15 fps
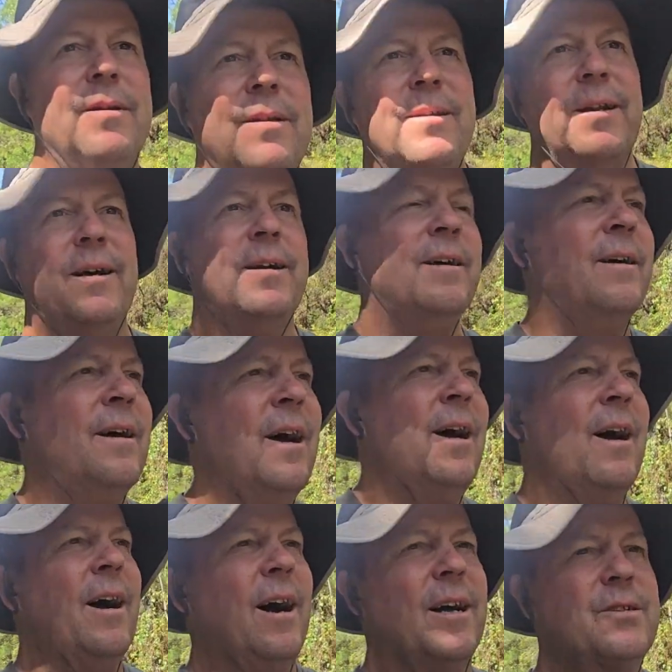And then
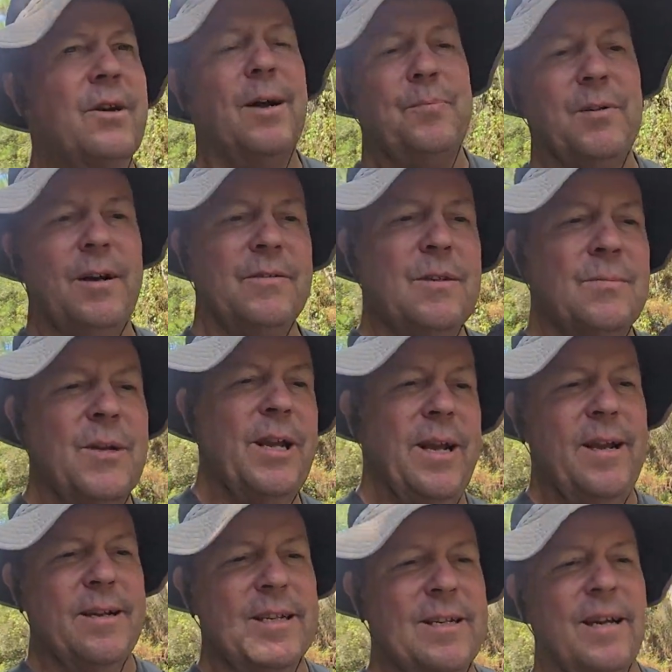I dropped off some
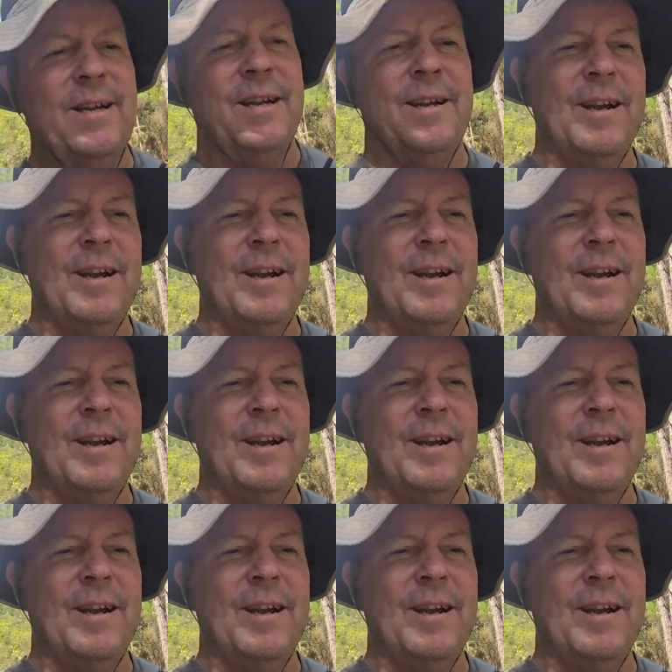cans.